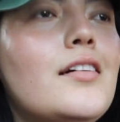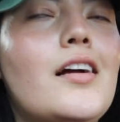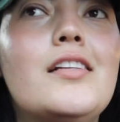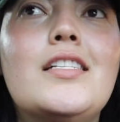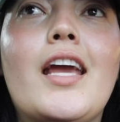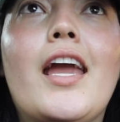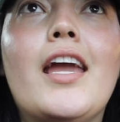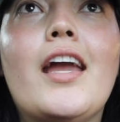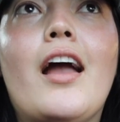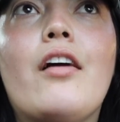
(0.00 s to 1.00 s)
a
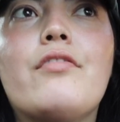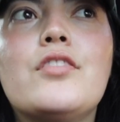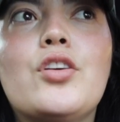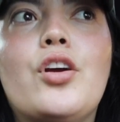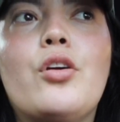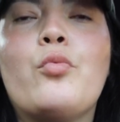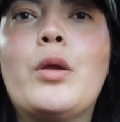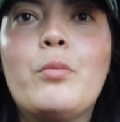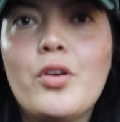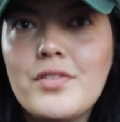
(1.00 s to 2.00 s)
day after
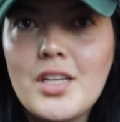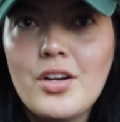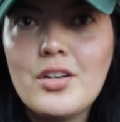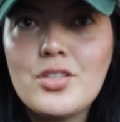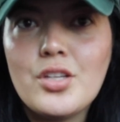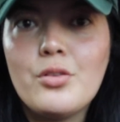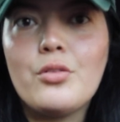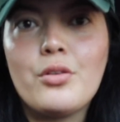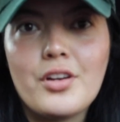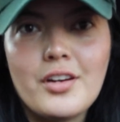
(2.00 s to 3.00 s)
we moved here to
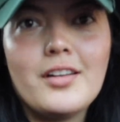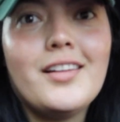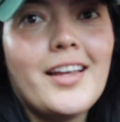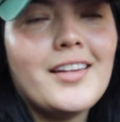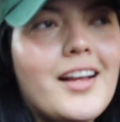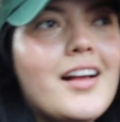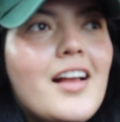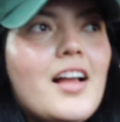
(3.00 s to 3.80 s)
North Carolina.